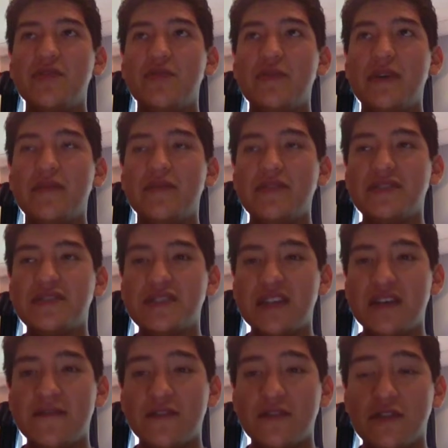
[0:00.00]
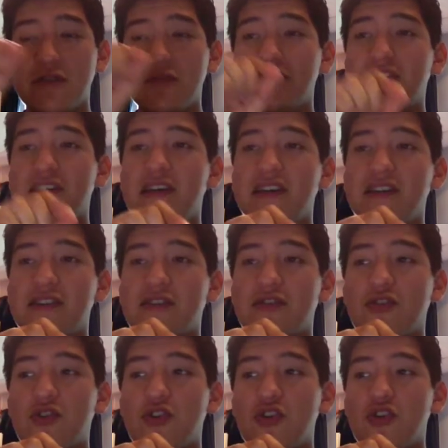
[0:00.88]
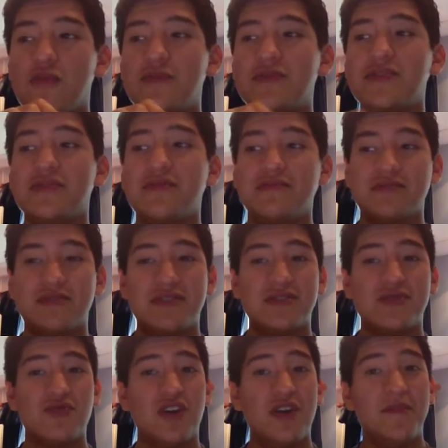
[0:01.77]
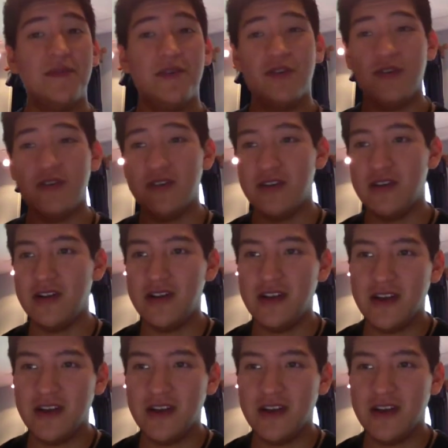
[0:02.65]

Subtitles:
you'll be able to see if you're close to hitting a curb so you don't scrape your